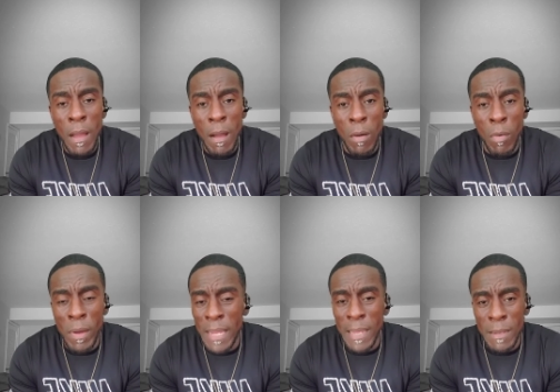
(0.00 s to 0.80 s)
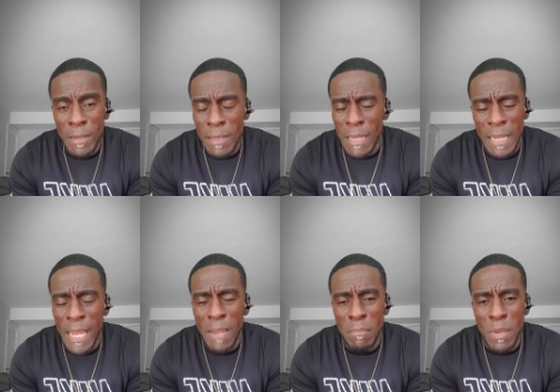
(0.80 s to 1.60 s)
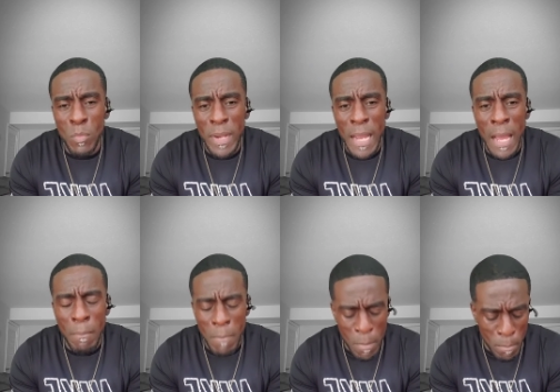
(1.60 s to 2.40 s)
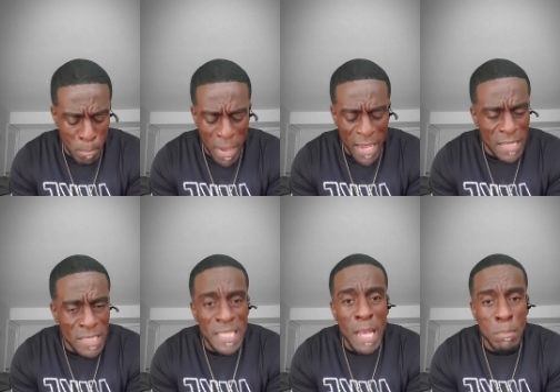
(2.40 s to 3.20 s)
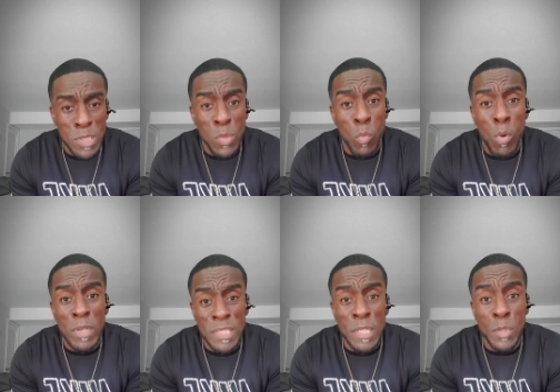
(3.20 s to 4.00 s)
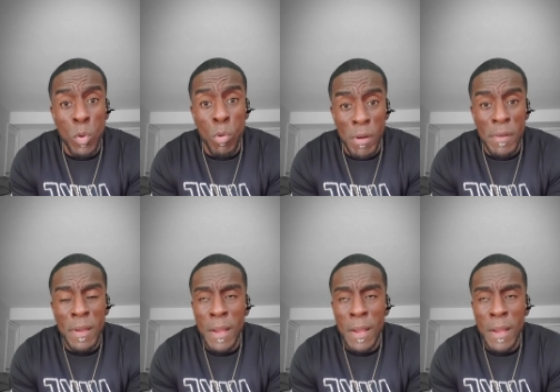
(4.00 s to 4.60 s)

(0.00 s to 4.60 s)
or he can hear me when I'm making steps towards the door.